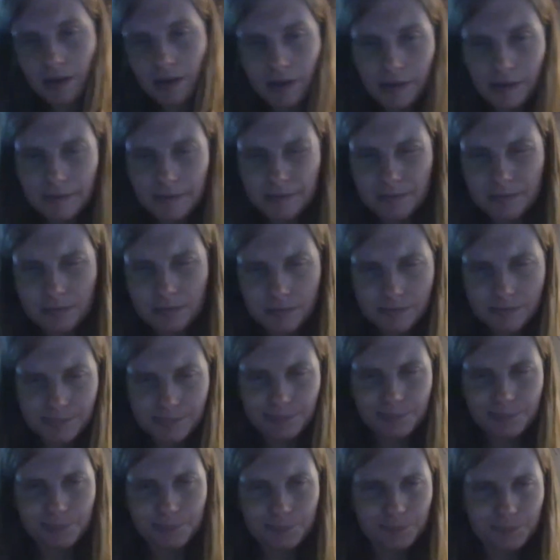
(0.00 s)
All right.
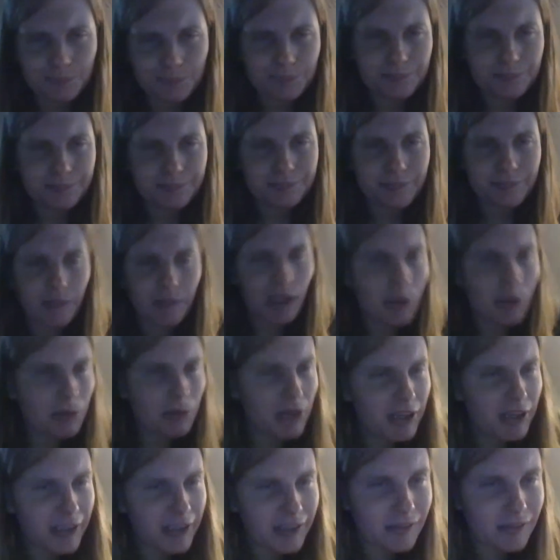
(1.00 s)

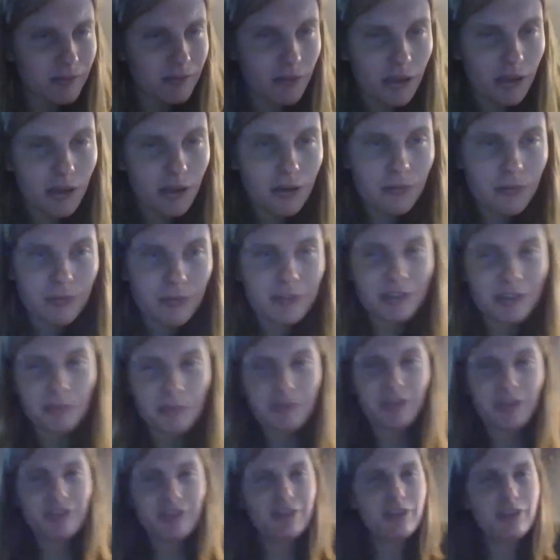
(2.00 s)
I'm gonna, oh,
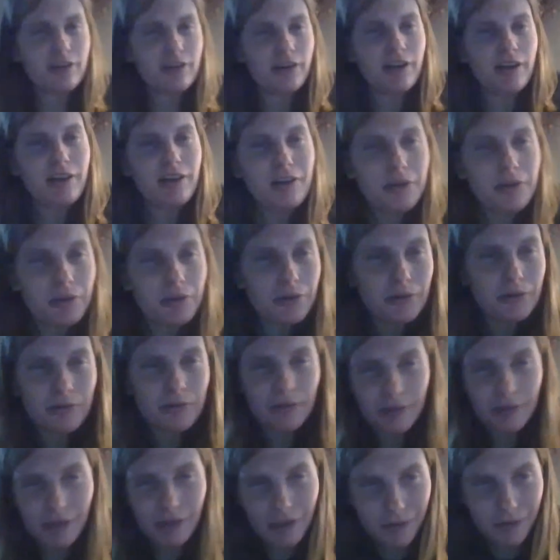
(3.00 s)
somebody's here.
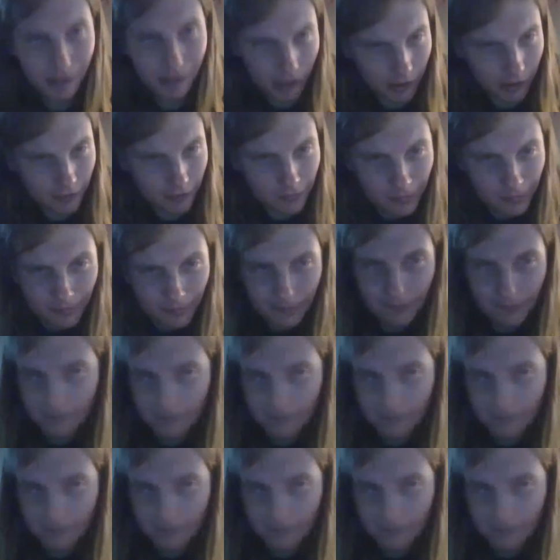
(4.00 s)
Hello. Okay.